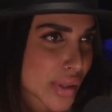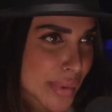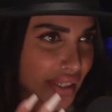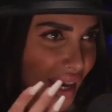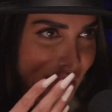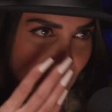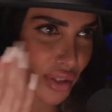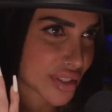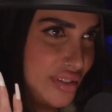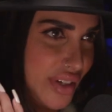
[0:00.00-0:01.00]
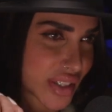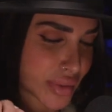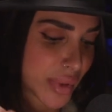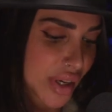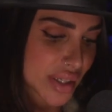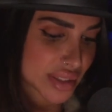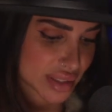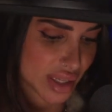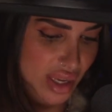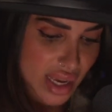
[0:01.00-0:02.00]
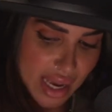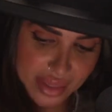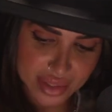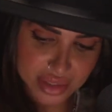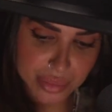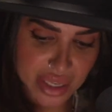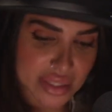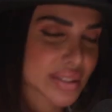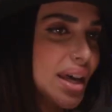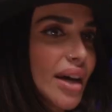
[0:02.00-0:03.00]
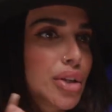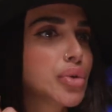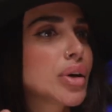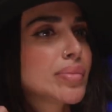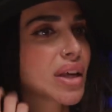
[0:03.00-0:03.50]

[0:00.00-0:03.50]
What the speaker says: With a bandana on his face. Because, and this means that you can